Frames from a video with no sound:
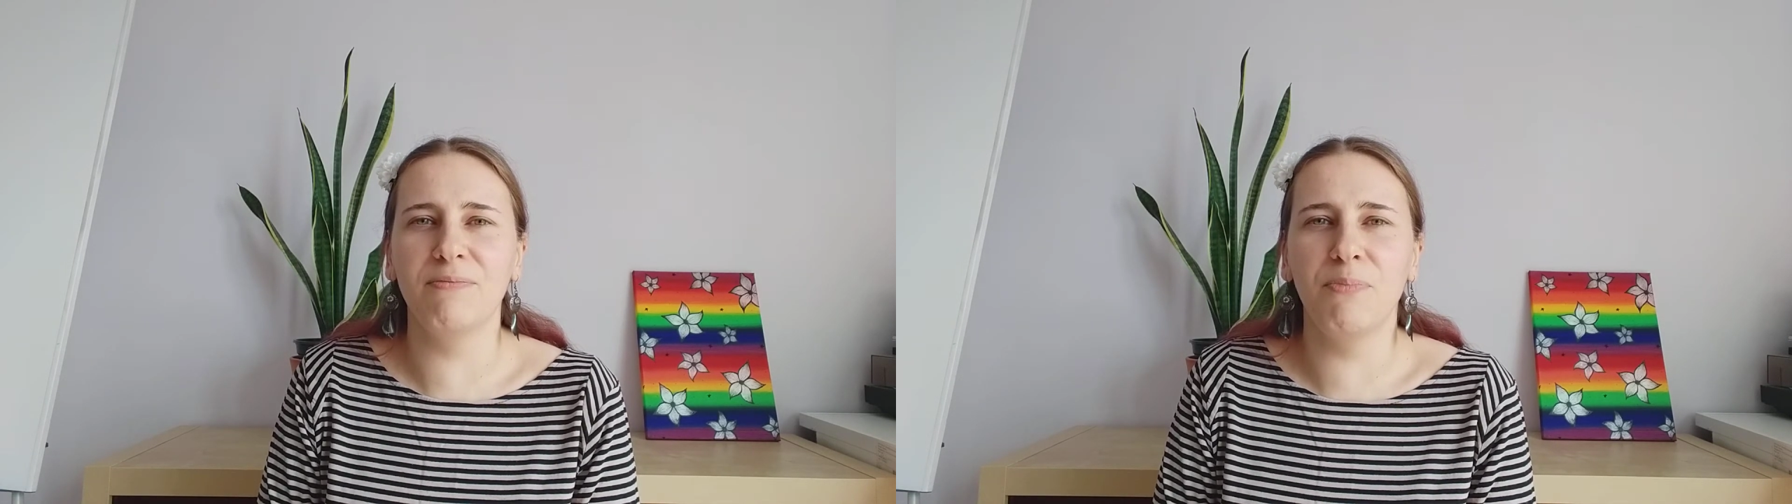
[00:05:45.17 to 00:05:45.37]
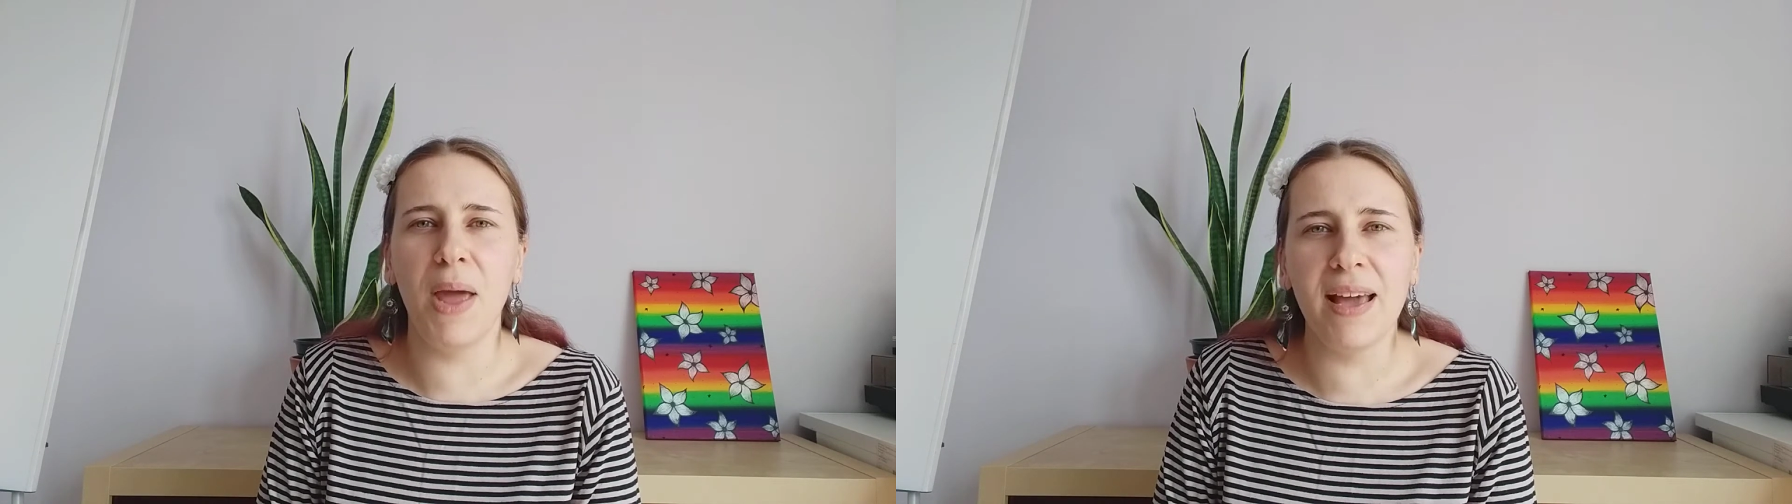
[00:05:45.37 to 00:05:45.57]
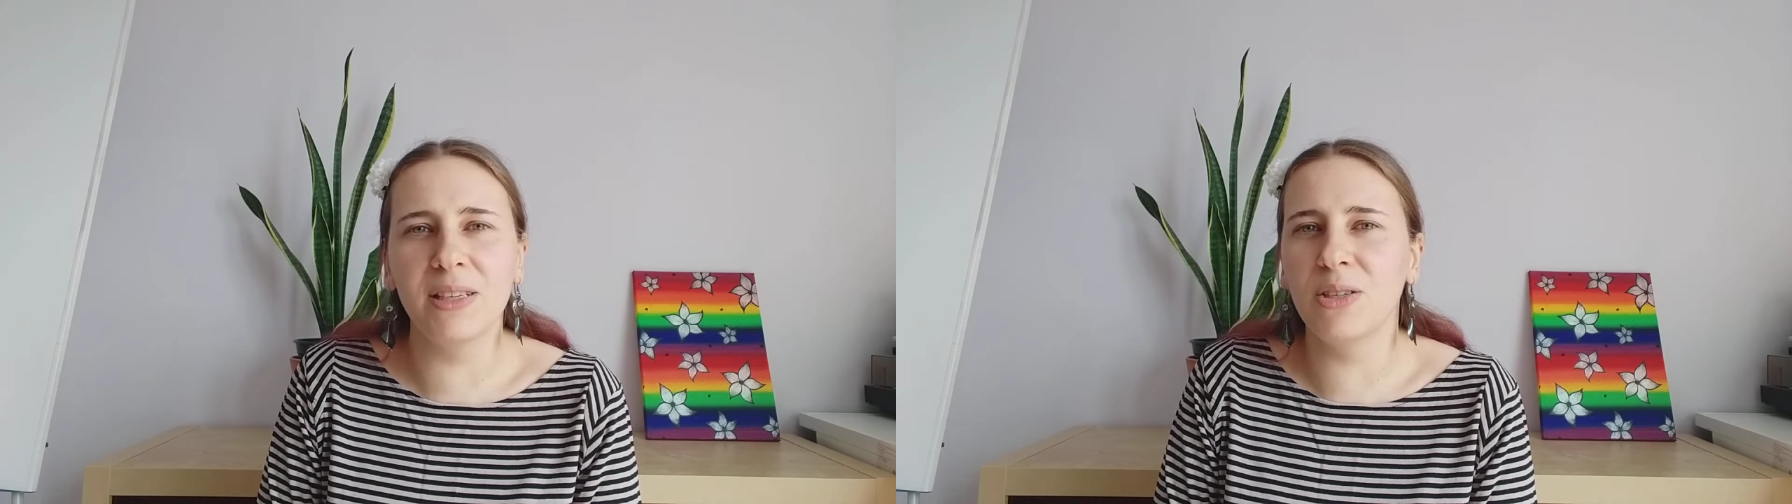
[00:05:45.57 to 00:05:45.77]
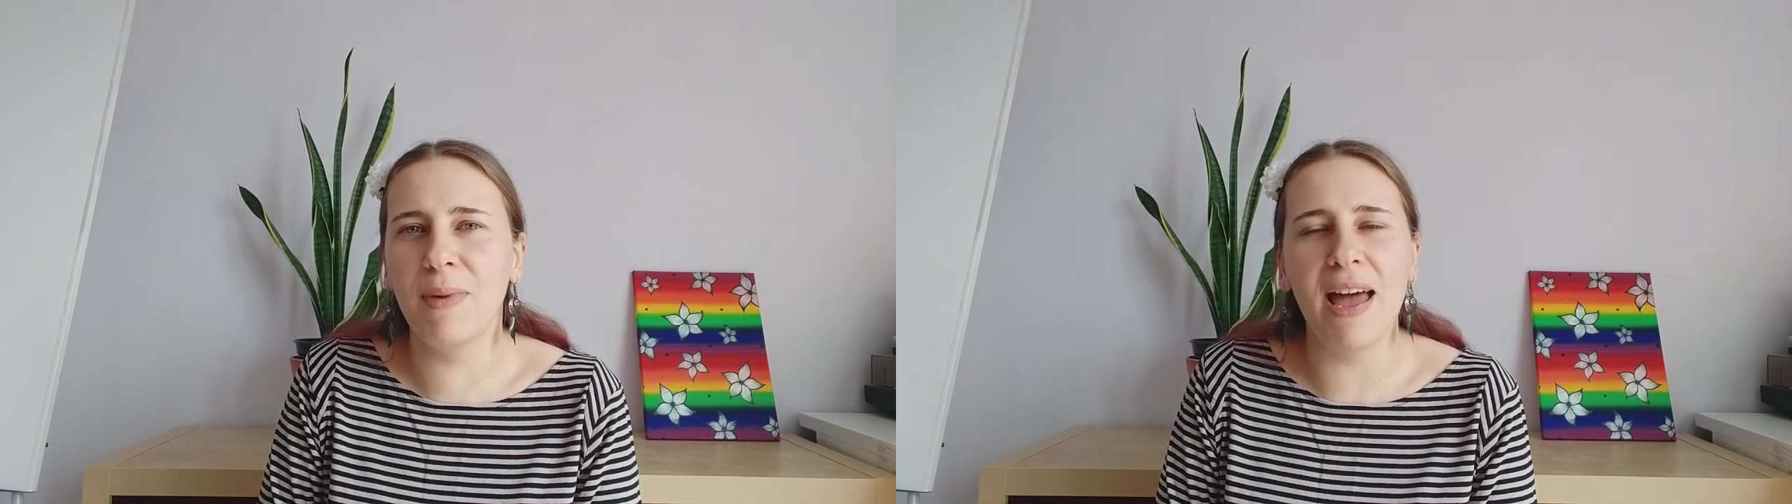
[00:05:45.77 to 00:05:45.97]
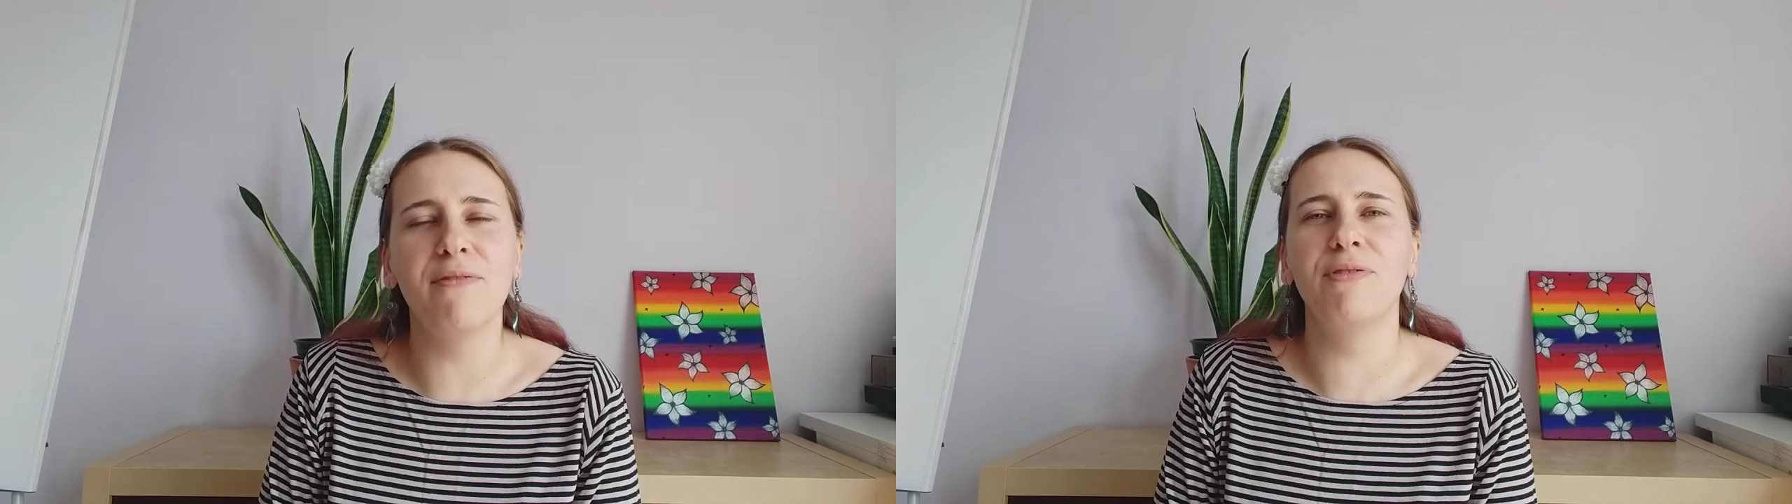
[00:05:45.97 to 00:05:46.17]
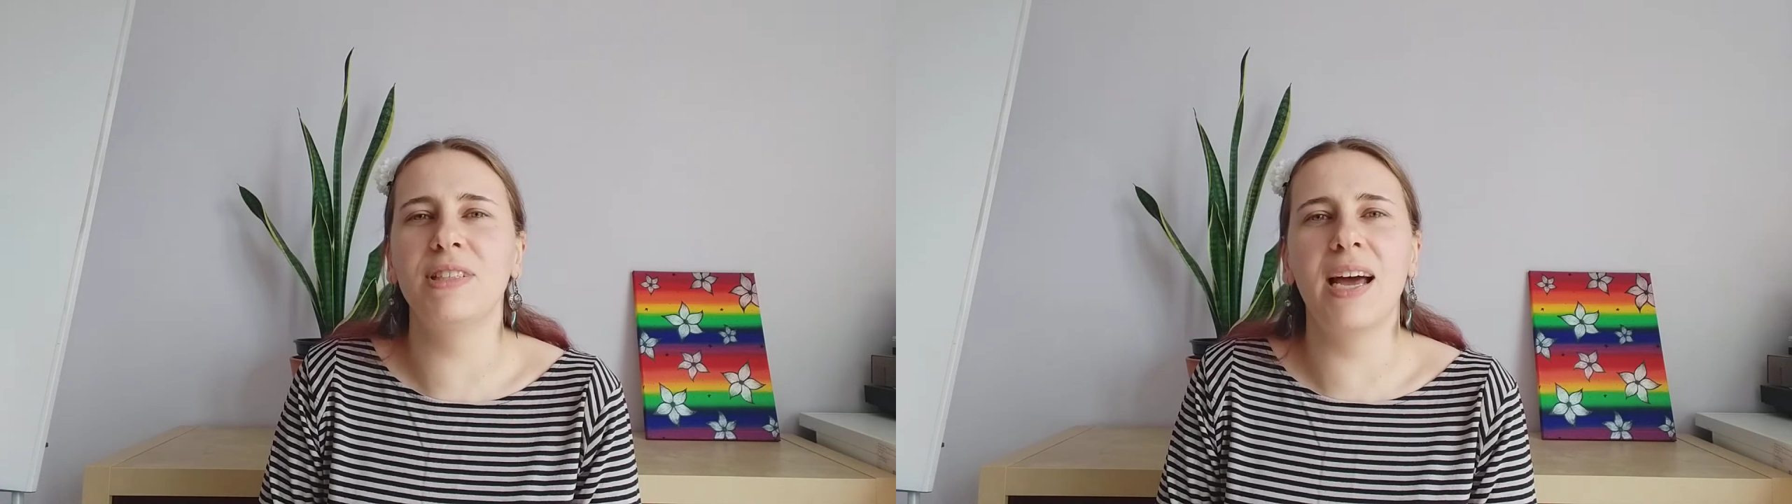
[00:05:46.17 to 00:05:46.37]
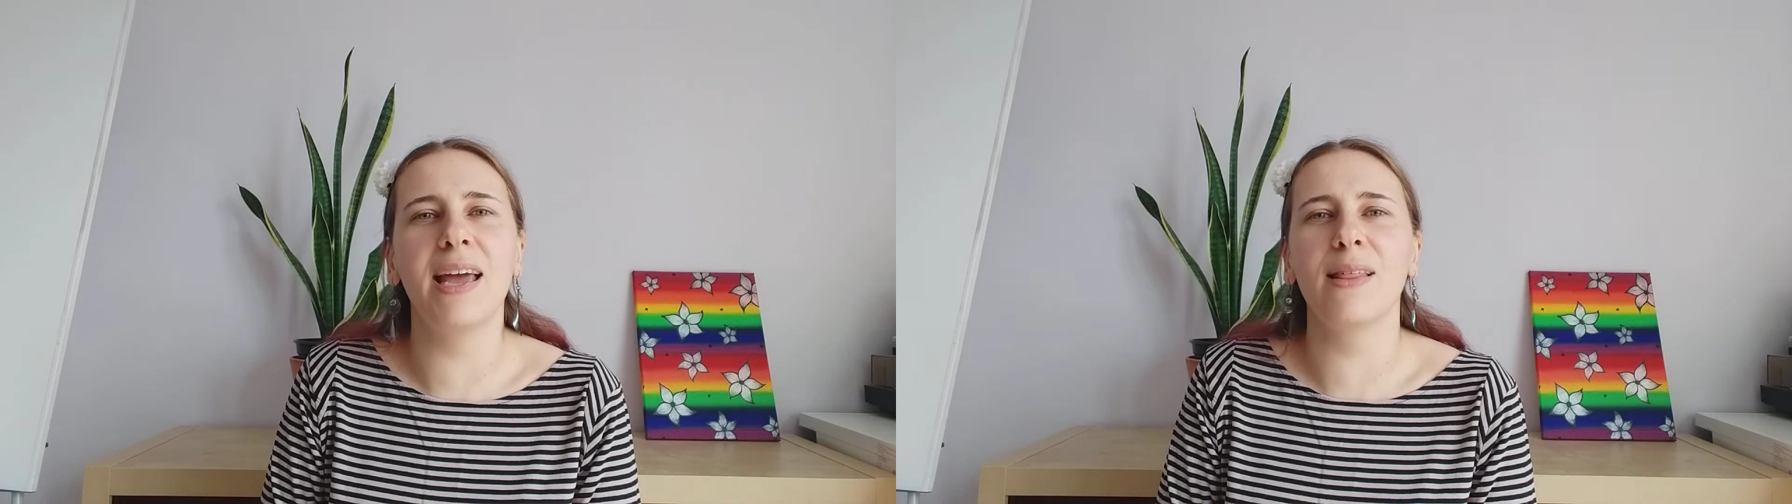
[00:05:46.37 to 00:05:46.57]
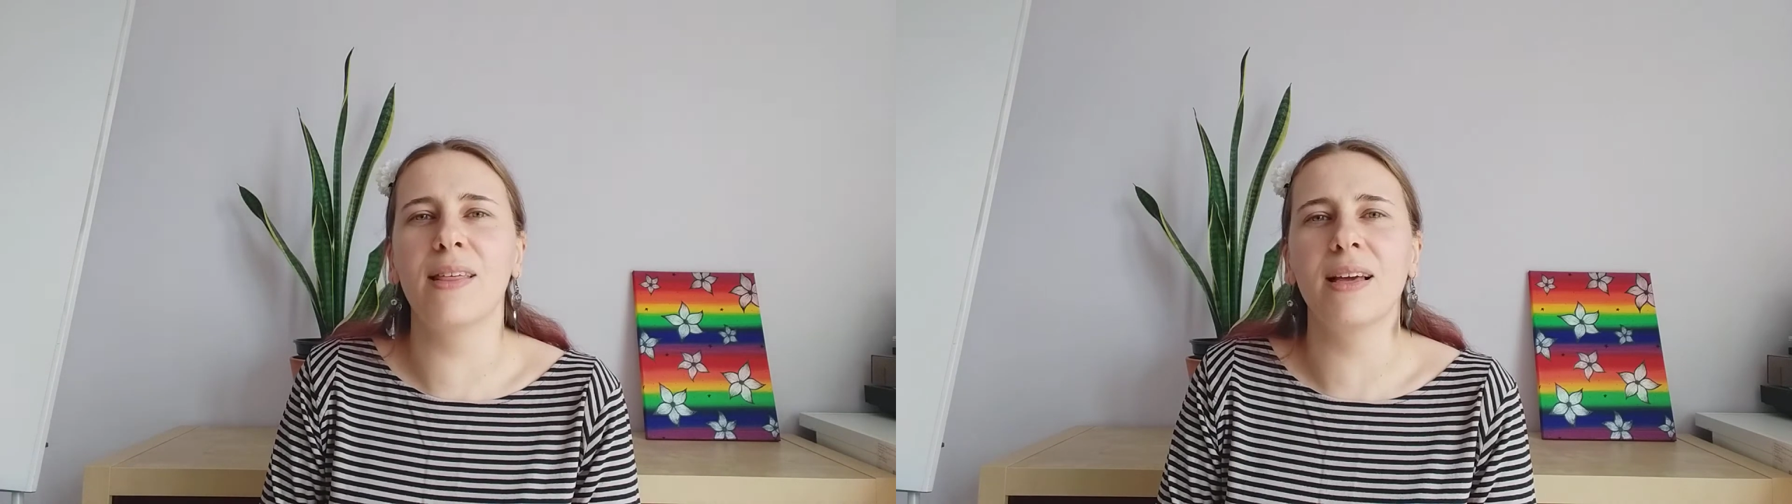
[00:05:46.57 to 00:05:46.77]
pick some
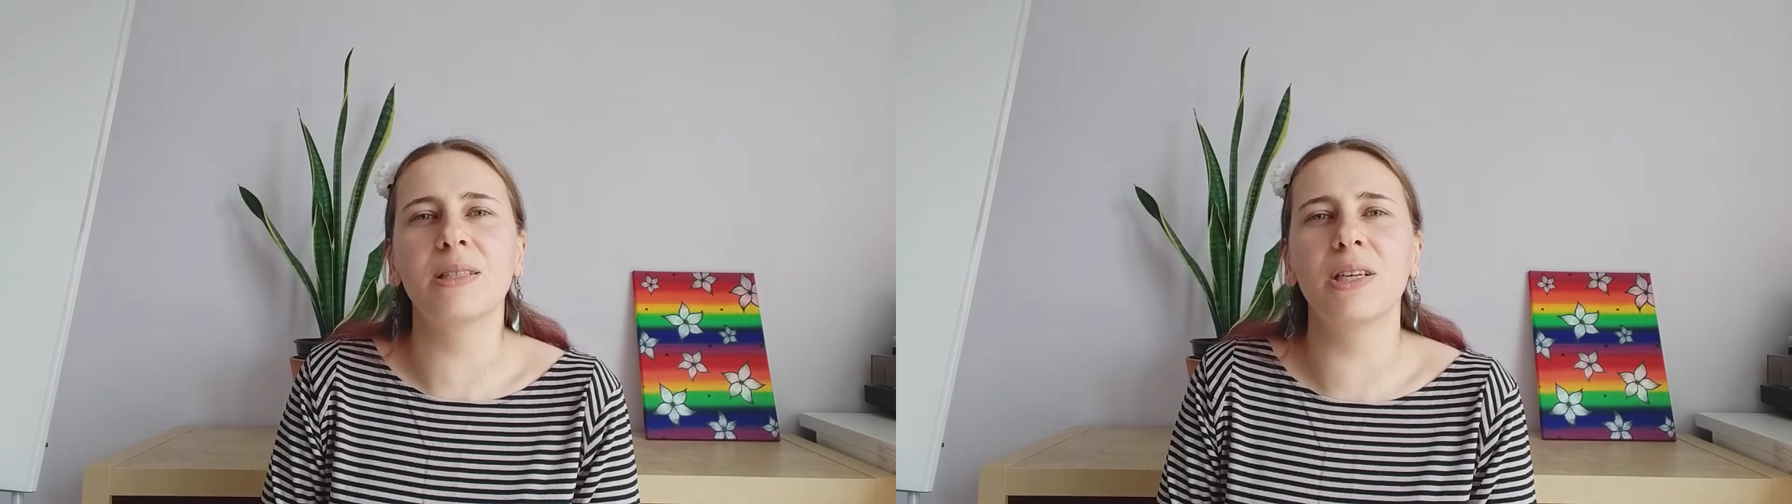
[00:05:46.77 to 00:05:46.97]
everyday things,